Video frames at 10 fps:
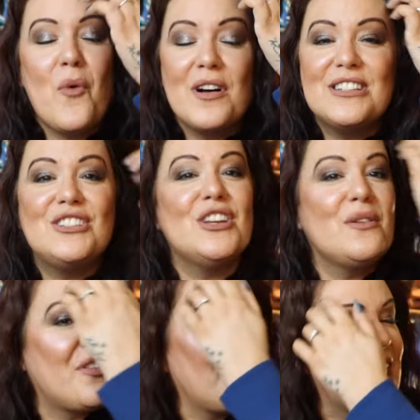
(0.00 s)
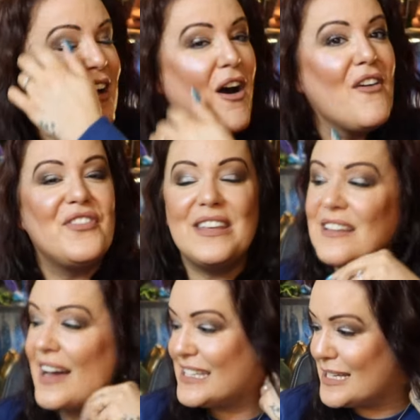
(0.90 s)
what did you think of
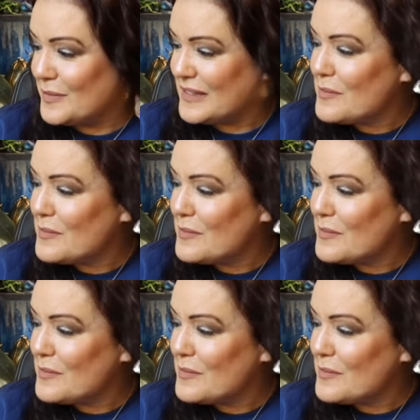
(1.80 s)
these items?